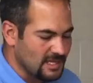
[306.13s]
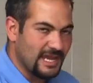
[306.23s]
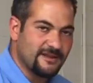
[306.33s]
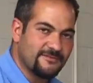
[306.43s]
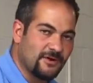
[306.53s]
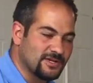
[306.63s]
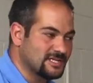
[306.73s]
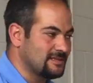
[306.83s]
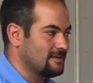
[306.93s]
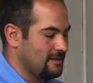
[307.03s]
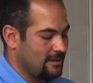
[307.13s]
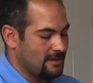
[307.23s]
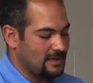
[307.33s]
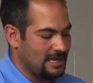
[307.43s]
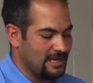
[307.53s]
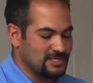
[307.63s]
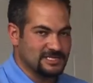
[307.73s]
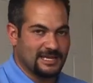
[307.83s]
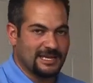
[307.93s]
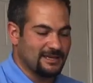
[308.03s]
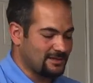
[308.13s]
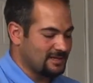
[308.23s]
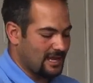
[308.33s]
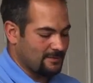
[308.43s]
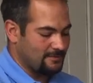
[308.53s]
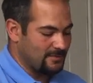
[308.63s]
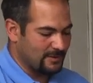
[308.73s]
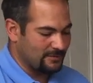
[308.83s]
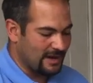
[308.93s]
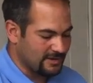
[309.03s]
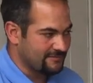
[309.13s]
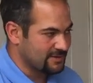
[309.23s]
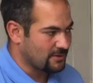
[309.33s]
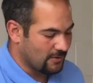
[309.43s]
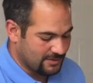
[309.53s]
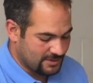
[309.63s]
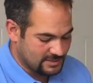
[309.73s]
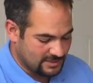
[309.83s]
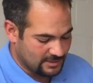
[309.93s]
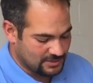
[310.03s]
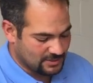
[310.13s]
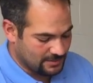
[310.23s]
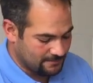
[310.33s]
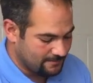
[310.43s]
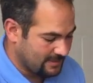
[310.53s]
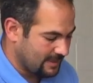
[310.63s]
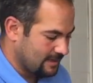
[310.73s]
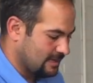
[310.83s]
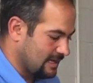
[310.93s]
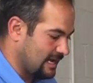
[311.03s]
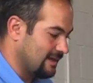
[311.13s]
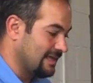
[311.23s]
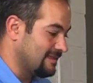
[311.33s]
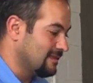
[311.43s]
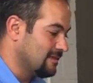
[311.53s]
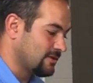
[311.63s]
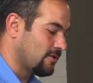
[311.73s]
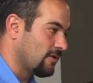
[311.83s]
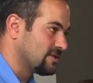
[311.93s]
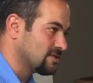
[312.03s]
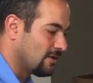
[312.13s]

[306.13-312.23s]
And of course, in, uh, just like any other time, we round off the corners to ensure uh, that the corners